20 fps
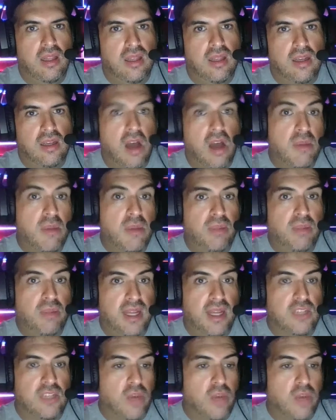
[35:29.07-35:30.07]

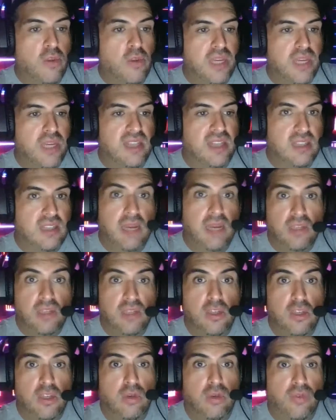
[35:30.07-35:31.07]
commonplace? Why don't we accept
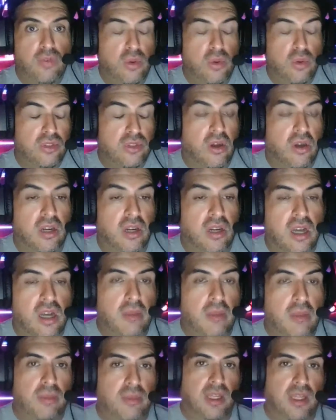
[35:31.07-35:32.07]
that UFOs are
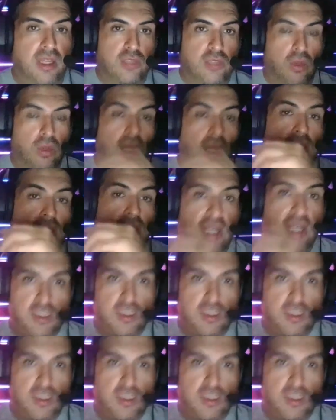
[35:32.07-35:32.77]
commonplace? Well, I think it's